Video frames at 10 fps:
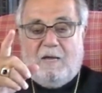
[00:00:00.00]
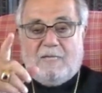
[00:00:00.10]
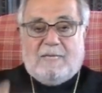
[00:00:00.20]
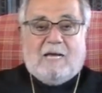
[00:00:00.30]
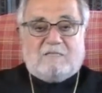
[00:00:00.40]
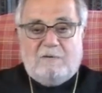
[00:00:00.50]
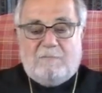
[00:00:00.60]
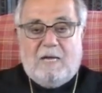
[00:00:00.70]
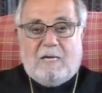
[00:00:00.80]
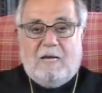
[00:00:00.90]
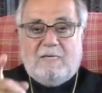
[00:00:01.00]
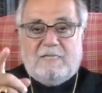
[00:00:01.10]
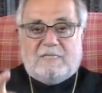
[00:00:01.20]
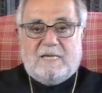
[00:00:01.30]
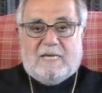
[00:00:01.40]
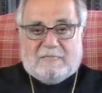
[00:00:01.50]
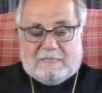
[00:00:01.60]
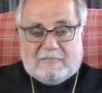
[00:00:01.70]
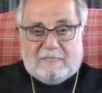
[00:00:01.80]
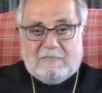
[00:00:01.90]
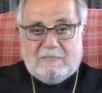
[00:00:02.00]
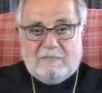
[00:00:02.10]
It doesn't make any sense.